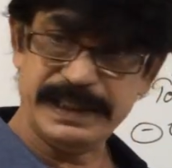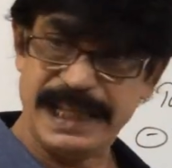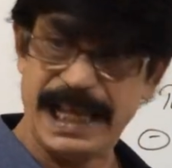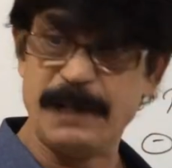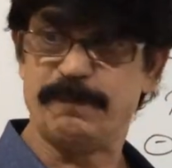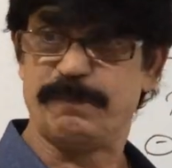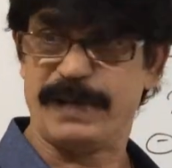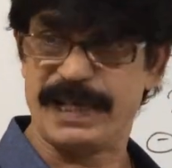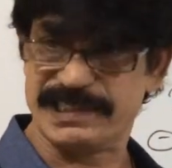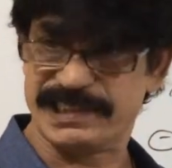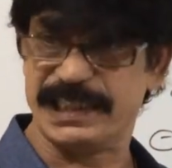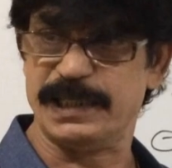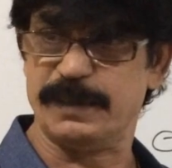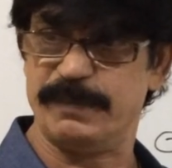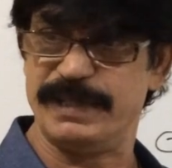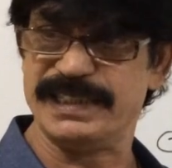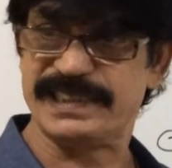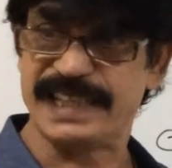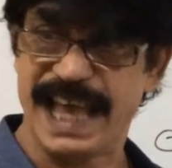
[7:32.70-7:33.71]

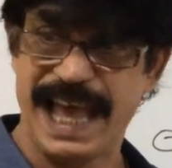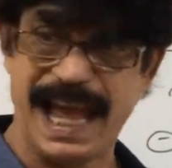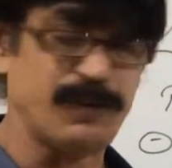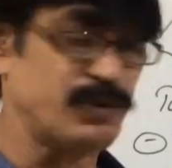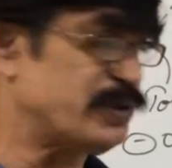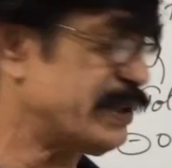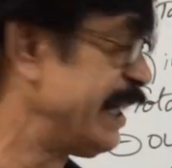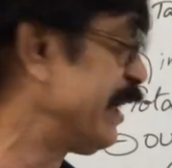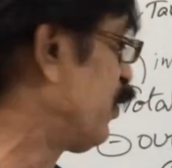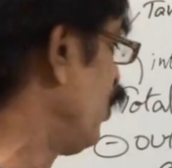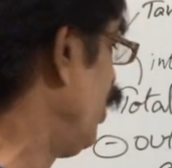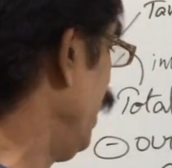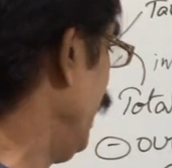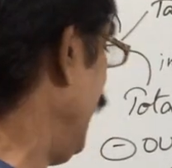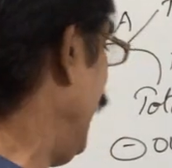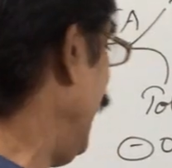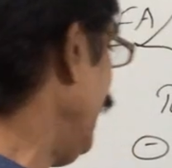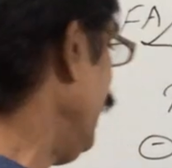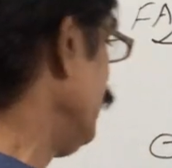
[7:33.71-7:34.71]
10% means I have to get
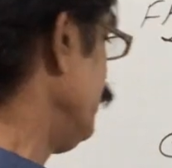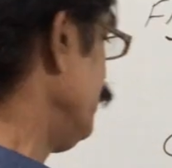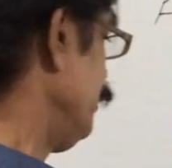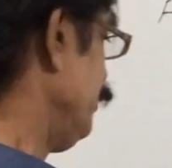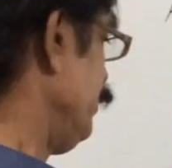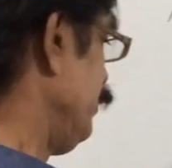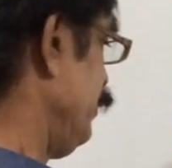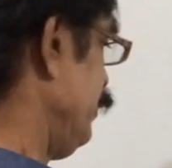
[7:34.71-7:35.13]
only